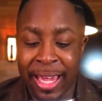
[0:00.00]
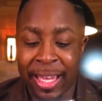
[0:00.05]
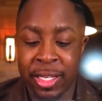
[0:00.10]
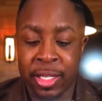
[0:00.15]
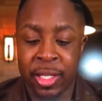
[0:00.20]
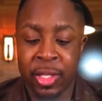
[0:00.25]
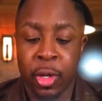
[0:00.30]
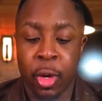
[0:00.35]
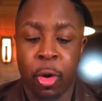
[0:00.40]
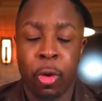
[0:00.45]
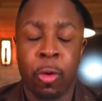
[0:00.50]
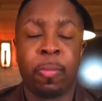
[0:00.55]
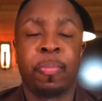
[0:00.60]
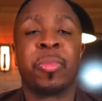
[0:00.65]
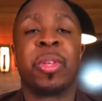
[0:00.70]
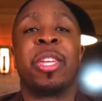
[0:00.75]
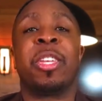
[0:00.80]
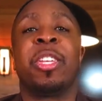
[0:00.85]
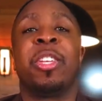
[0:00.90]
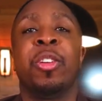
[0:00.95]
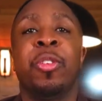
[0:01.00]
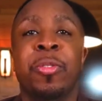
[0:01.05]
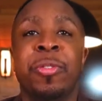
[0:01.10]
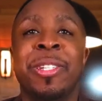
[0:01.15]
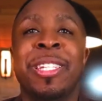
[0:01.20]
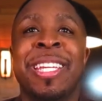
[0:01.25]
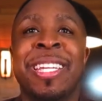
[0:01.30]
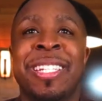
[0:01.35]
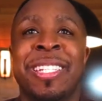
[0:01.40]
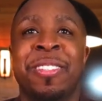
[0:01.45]
And so
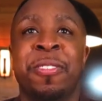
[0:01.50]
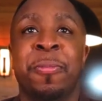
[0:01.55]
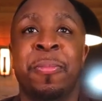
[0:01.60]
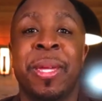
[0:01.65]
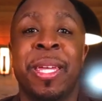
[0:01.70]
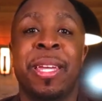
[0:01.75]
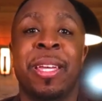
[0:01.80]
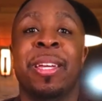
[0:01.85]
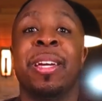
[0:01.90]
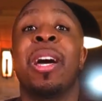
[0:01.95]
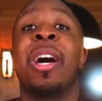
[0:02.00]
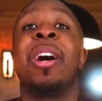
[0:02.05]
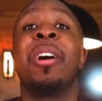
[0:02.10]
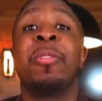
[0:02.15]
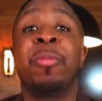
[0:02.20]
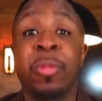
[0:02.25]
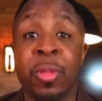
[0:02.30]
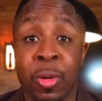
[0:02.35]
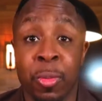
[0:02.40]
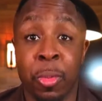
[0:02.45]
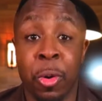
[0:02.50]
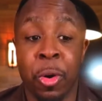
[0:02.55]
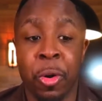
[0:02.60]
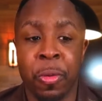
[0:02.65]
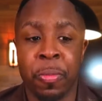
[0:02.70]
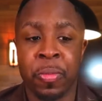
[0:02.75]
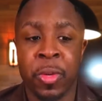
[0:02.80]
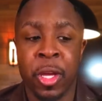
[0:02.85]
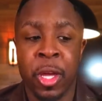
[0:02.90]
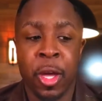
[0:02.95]
you need to be
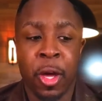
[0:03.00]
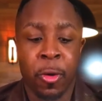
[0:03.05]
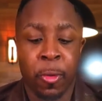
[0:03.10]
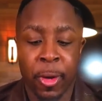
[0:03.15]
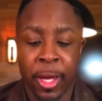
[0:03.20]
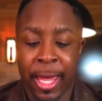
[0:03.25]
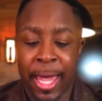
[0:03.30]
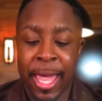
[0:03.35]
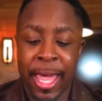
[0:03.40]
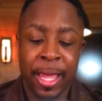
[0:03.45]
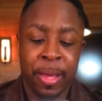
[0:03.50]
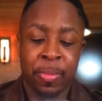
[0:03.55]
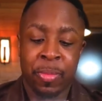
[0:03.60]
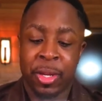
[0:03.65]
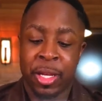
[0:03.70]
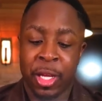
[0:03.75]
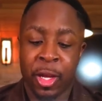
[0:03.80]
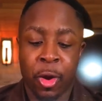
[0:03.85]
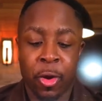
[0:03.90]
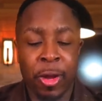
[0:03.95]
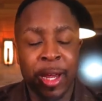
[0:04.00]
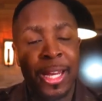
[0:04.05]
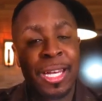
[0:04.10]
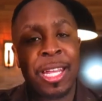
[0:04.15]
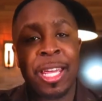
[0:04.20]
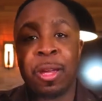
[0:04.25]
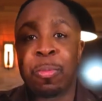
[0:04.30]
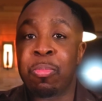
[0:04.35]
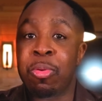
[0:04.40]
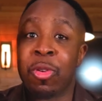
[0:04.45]
comfortable with, hey, you
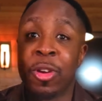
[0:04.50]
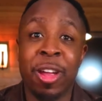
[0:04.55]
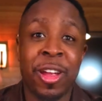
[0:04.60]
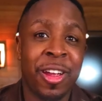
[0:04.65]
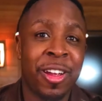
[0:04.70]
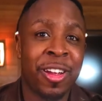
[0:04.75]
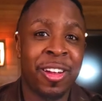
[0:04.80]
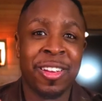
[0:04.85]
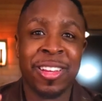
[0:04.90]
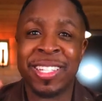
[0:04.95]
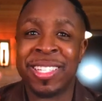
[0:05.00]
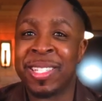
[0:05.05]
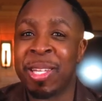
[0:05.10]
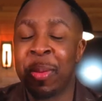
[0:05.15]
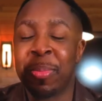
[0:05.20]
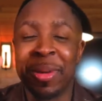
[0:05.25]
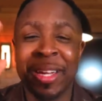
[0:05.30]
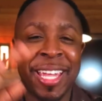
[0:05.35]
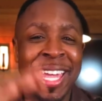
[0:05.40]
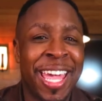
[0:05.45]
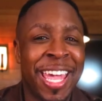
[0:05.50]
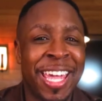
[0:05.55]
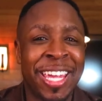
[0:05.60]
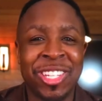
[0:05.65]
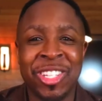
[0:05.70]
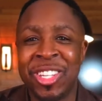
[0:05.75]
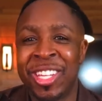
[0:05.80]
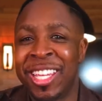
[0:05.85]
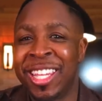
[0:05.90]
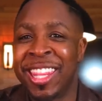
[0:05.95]
already did prayer,
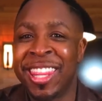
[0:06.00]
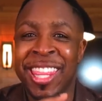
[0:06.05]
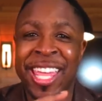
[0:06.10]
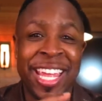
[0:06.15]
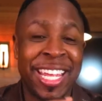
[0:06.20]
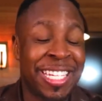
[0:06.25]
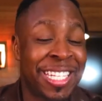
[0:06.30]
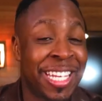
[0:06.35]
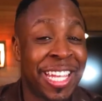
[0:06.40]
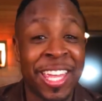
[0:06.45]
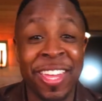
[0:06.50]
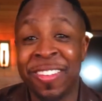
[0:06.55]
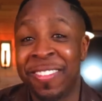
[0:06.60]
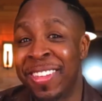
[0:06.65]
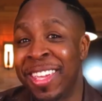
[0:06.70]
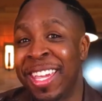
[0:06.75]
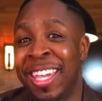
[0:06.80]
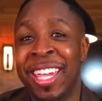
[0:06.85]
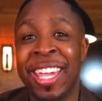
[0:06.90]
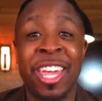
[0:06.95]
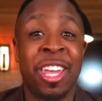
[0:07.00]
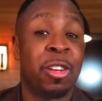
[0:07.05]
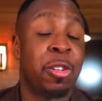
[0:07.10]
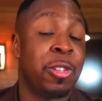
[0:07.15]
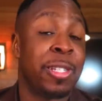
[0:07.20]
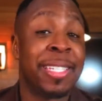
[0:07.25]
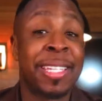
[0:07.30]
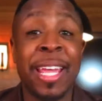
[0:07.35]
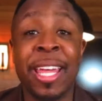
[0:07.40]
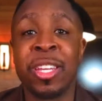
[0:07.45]
supplication, thanksgiving,
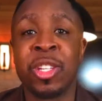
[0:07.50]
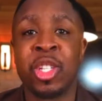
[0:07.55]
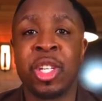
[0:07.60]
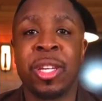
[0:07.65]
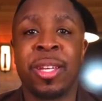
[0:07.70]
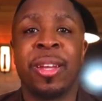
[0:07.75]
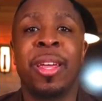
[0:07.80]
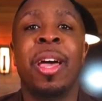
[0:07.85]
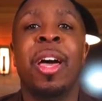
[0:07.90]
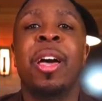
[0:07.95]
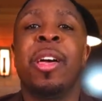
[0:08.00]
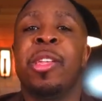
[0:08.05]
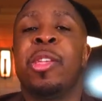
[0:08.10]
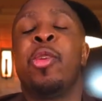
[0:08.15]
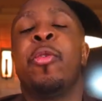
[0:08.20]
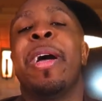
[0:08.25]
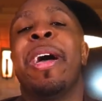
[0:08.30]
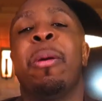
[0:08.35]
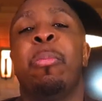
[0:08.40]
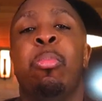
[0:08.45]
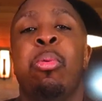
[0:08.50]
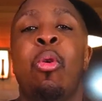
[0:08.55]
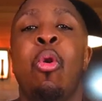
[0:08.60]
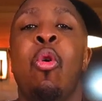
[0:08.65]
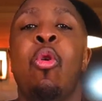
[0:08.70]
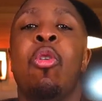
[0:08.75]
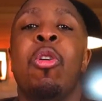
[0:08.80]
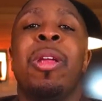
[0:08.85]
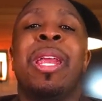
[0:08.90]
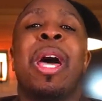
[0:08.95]
intercession. You have
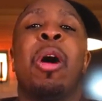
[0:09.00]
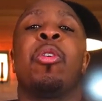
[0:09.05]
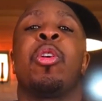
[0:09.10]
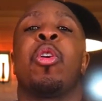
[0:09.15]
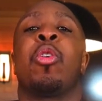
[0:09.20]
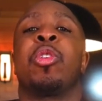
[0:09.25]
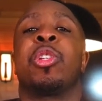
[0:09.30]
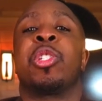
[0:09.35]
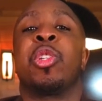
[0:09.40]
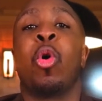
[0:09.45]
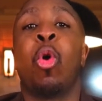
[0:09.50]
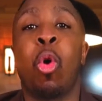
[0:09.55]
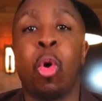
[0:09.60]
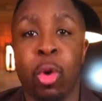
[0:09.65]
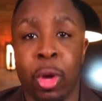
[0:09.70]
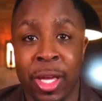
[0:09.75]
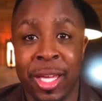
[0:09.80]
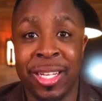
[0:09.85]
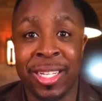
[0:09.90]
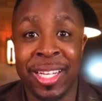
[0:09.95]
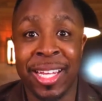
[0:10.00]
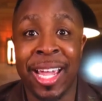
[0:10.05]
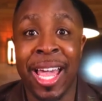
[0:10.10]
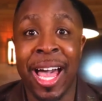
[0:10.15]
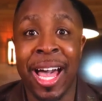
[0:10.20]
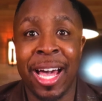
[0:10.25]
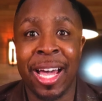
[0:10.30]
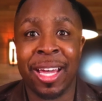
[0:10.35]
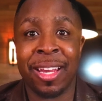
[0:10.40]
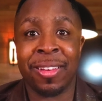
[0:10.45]
poured out your soul unto
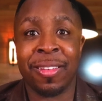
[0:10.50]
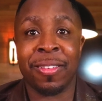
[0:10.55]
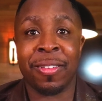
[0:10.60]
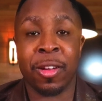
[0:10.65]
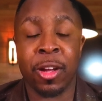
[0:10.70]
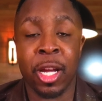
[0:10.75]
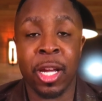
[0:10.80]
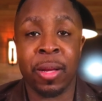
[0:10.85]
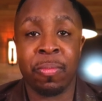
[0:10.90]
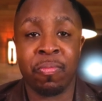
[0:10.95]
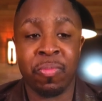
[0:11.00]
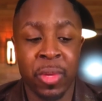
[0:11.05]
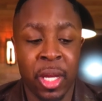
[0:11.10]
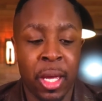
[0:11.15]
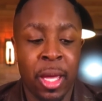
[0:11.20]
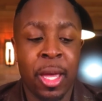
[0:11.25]
God, right?